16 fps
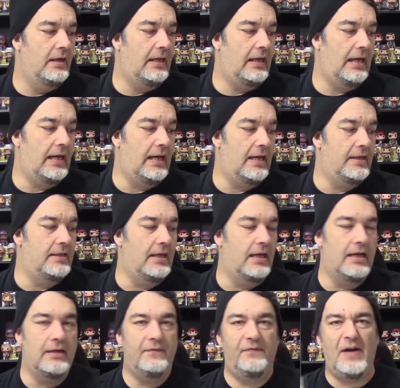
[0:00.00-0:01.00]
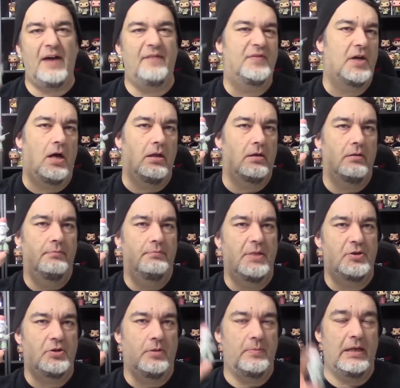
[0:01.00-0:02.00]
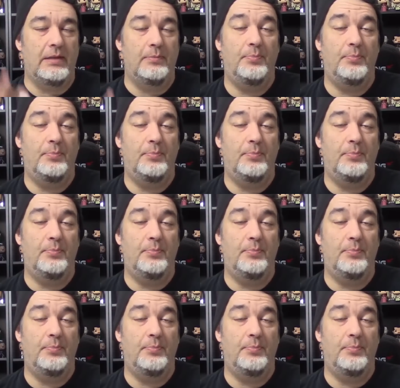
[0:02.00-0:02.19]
and uh, five dollar Mystery Mini.